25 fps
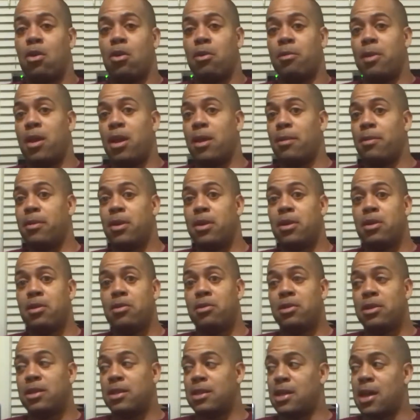maybe you
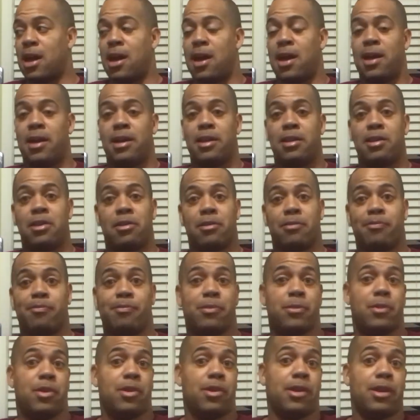decide
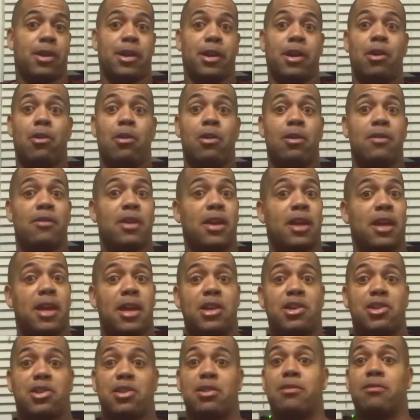you're gonna go on
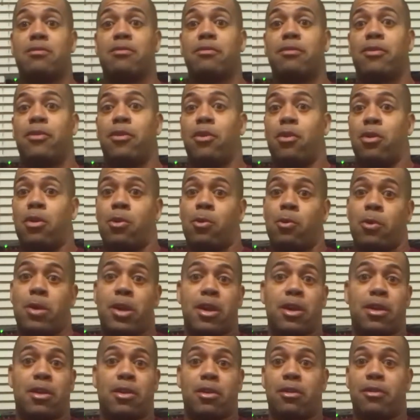vacation for a
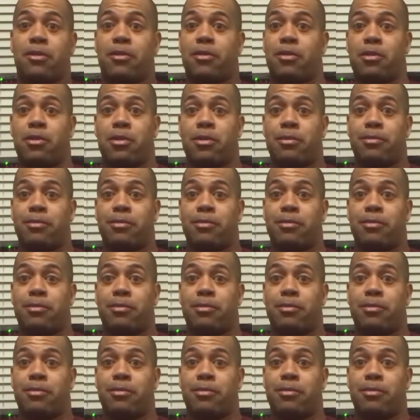week or for